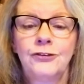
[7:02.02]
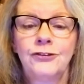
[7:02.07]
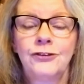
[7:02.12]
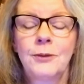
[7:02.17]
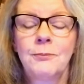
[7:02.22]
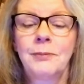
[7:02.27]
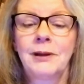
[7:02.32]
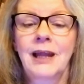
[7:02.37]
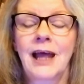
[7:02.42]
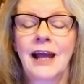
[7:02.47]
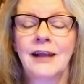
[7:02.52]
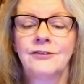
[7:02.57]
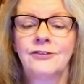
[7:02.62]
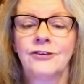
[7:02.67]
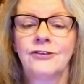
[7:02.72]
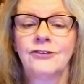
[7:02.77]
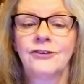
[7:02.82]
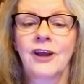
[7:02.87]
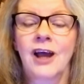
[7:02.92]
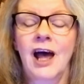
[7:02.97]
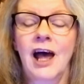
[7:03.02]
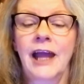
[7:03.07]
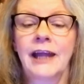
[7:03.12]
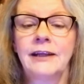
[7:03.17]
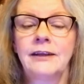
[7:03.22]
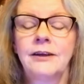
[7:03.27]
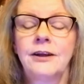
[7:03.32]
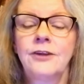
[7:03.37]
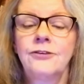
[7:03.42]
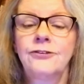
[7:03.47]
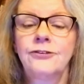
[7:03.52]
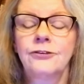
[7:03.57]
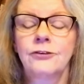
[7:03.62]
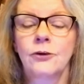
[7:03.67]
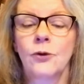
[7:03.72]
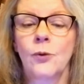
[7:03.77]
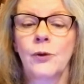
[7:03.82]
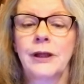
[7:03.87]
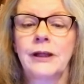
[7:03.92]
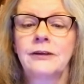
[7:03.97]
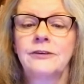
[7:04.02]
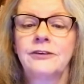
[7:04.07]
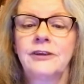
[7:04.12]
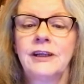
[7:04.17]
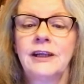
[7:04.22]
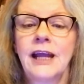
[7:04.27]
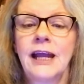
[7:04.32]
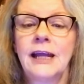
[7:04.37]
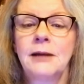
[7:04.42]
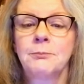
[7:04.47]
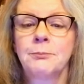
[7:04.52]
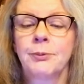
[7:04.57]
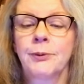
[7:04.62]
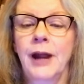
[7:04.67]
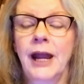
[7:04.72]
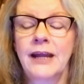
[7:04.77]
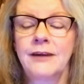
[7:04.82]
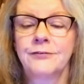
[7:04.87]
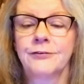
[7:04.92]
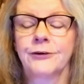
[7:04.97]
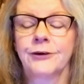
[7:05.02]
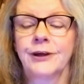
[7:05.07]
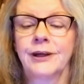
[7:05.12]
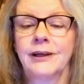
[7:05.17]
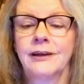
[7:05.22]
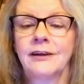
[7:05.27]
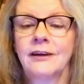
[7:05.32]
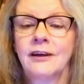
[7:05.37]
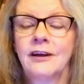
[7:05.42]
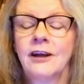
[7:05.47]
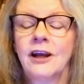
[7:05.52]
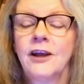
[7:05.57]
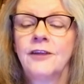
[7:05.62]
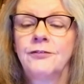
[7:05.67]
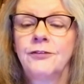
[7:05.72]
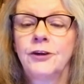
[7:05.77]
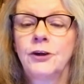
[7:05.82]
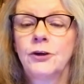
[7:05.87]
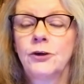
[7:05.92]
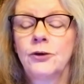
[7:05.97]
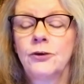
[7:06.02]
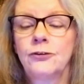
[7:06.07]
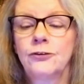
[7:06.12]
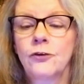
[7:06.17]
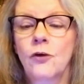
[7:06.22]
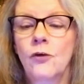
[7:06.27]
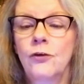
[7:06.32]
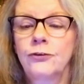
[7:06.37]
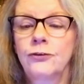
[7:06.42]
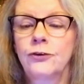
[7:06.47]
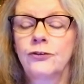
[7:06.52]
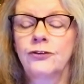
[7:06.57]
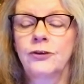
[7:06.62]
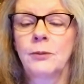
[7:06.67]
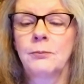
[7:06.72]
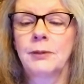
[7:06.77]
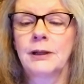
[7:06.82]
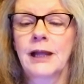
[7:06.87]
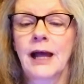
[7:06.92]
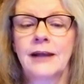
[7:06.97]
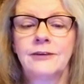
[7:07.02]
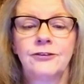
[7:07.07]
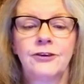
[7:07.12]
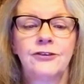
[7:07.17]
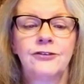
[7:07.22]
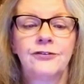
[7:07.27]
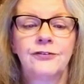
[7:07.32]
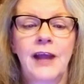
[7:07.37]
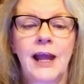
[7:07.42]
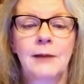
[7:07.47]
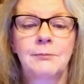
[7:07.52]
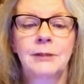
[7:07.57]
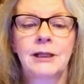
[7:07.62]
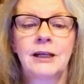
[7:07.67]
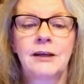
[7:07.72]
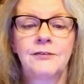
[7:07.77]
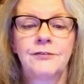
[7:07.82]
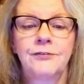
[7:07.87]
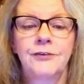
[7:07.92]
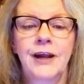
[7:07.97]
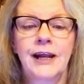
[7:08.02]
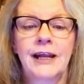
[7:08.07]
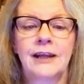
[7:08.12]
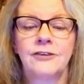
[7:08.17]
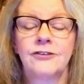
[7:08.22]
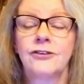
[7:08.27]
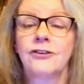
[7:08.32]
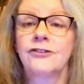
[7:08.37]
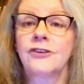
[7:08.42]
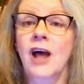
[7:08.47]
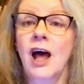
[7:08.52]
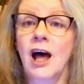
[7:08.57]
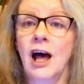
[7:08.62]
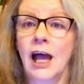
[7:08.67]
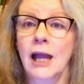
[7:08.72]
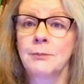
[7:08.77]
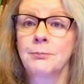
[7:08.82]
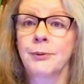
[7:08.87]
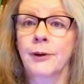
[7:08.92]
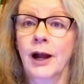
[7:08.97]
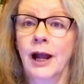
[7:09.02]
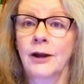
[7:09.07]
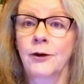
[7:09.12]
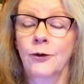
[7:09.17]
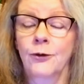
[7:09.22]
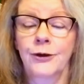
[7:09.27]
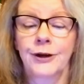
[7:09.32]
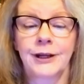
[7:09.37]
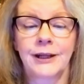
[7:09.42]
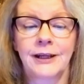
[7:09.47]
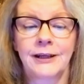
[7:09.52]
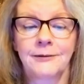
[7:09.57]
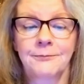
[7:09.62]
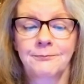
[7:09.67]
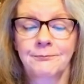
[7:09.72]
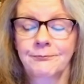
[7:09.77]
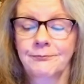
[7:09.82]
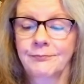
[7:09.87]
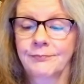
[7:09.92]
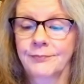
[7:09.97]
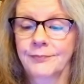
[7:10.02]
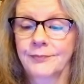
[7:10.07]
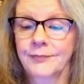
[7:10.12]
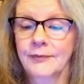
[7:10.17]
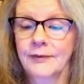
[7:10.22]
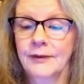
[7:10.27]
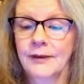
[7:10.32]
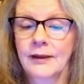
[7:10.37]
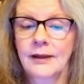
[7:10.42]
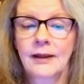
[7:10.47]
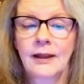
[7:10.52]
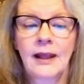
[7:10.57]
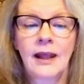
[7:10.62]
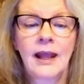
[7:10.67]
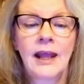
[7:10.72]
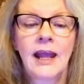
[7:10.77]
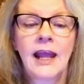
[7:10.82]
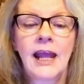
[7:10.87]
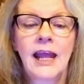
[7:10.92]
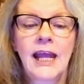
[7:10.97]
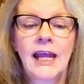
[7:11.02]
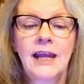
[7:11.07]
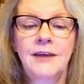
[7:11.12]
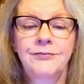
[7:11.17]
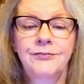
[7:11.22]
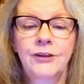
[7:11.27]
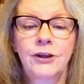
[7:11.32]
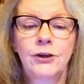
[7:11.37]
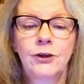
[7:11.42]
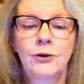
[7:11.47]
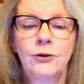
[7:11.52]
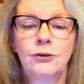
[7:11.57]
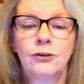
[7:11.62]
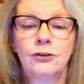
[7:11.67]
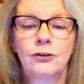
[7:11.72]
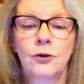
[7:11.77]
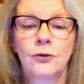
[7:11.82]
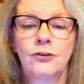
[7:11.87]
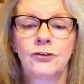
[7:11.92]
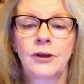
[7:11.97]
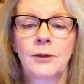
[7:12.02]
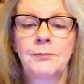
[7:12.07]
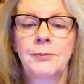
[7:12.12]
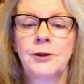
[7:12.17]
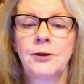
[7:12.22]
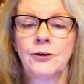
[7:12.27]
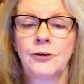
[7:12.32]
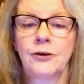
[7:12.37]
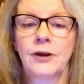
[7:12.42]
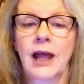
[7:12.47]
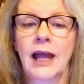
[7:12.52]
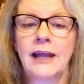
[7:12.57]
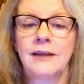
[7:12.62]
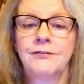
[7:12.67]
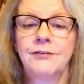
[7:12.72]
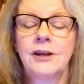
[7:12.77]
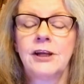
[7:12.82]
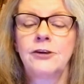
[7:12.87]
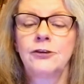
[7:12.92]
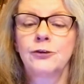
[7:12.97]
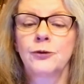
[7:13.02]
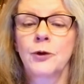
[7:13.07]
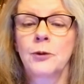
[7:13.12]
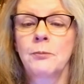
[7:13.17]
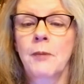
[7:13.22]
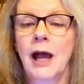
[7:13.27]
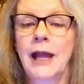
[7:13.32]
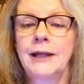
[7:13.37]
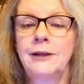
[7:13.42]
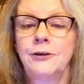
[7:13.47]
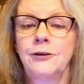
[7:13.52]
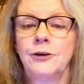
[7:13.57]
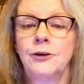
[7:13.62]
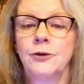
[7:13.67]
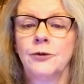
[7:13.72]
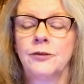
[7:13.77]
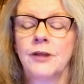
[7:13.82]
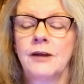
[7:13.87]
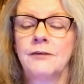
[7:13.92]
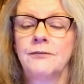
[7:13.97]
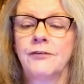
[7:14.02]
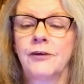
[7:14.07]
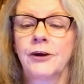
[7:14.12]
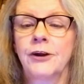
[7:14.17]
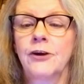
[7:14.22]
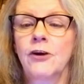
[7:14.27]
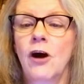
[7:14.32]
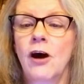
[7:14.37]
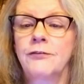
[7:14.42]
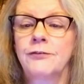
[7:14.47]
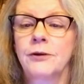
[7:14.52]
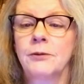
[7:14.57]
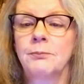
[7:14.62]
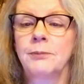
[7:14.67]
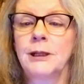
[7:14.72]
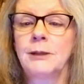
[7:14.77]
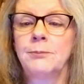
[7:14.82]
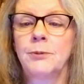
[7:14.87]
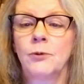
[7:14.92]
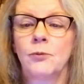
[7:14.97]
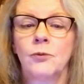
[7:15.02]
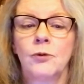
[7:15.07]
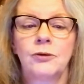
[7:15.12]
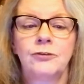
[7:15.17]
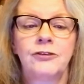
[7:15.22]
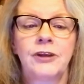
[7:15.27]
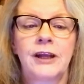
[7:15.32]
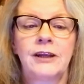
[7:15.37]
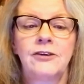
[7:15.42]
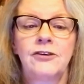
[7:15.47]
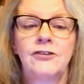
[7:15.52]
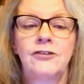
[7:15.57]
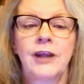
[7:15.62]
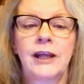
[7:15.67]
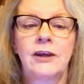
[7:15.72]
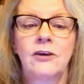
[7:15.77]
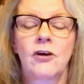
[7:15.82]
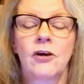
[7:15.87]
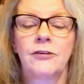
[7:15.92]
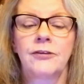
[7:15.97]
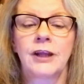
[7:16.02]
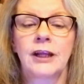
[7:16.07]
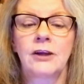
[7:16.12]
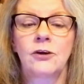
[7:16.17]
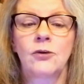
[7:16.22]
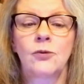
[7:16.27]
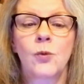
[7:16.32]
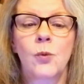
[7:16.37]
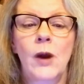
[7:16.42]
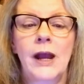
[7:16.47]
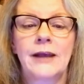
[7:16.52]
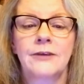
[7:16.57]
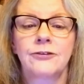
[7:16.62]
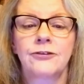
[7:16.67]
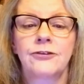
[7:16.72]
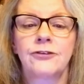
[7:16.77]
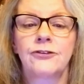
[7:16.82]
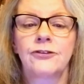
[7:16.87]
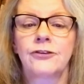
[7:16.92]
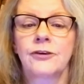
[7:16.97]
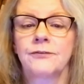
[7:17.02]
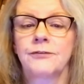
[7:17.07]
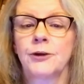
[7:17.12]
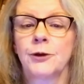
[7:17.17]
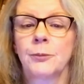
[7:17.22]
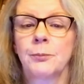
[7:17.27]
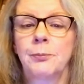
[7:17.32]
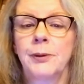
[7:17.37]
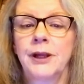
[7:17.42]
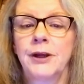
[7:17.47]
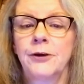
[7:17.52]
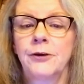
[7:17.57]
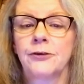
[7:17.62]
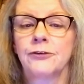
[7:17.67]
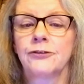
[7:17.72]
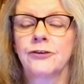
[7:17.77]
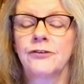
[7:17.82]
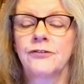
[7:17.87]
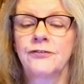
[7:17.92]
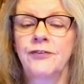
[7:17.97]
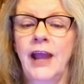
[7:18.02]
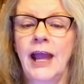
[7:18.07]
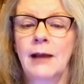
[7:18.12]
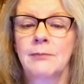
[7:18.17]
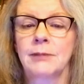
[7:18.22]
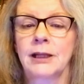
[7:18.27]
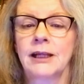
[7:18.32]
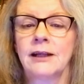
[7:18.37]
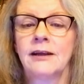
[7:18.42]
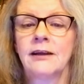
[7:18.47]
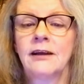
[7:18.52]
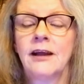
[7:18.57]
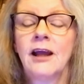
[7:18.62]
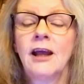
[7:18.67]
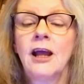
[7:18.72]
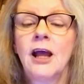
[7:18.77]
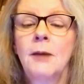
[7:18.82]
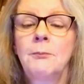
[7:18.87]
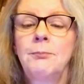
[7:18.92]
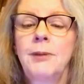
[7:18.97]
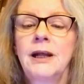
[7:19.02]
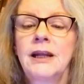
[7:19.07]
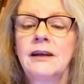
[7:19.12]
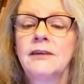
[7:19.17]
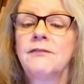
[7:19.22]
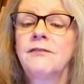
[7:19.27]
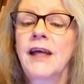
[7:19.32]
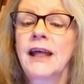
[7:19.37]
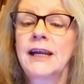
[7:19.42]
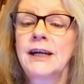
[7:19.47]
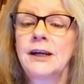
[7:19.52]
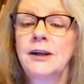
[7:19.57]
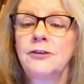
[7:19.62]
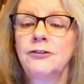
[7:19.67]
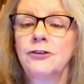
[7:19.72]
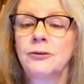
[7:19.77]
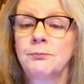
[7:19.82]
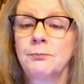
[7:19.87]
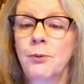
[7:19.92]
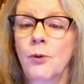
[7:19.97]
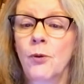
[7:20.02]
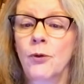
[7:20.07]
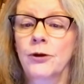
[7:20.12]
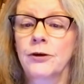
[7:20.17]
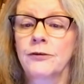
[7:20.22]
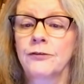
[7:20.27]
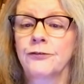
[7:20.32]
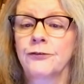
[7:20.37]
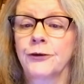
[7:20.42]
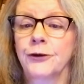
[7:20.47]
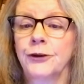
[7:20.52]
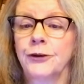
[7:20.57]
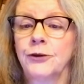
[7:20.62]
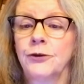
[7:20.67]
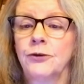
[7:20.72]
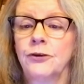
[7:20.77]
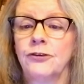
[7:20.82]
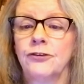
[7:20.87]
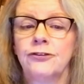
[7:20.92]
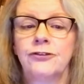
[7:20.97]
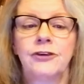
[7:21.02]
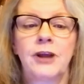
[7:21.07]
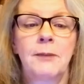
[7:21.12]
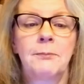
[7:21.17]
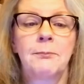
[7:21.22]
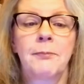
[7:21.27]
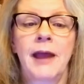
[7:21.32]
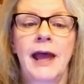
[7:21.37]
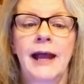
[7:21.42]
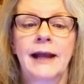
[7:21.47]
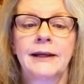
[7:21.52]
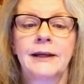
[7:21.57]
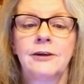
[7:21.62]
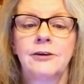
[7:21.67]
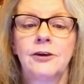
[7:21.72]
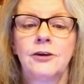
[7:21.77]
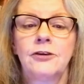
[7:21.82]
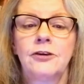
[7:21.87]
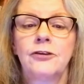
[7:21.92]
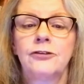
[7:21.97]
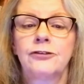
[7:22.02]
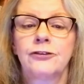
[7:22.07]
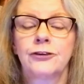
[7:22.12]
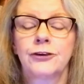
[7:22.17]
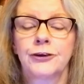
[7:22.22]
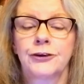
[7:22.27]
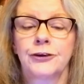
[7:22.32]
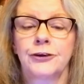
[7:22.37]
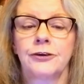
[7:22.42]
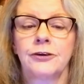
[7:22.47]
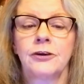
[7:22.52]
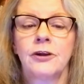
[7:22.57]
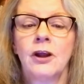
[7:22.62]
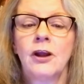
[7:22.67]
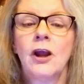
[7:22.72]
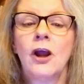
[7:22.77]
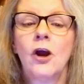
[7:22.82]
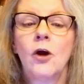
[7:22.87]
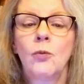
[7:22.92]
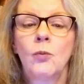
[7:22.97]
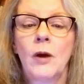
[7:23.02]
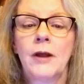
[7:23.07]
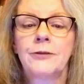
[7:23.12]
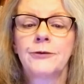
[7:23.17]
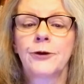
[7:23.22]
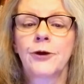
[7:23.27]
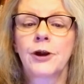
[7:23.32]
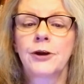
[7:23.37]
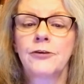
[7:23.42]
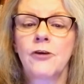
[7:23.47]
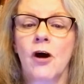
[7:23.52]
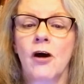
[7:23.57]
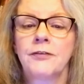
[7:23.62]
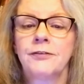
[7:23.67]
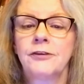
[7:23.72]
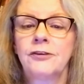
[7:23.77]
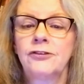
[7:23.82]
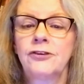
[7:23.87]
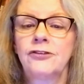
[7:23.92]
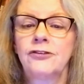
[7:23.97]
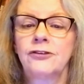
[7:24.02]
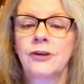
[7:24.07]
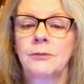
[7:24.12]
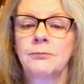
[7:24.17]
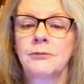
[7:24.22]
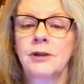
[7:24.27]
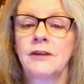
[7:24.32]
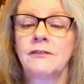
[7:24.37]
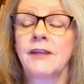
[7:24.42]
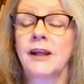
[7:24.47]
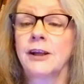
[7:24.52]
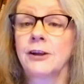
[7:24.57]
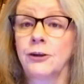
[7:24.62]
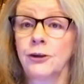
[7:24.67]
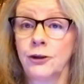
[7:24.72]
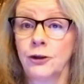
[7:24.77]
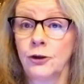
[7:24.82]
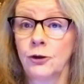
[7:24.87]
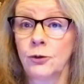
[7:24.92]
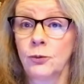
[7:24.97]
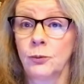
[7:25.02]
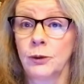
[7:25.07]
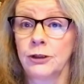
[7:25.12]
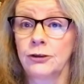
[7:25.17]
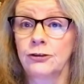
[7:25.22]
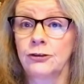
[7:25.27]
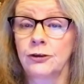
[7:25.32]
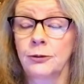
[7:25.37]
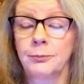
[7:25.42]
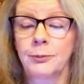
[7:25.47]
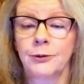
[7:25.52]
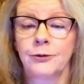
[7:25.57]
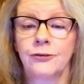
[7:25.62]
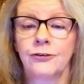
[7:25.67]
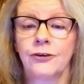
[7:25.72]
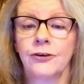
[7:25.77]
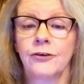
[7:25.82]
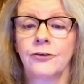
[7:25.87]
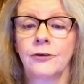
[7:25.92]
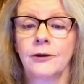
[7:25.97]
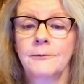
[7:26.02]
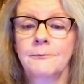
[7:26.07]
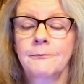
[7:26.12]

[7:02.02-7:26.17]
symbolizes kindness, loyalty, and bravery. The goose also symbolizes family and friends as a high priority. If the goose shows up in your life, it is reminding you that very often people will tend to take on the quests of their peers and family, but that it is important for you to step back and to discern whether or not this is something that you wish to pursue.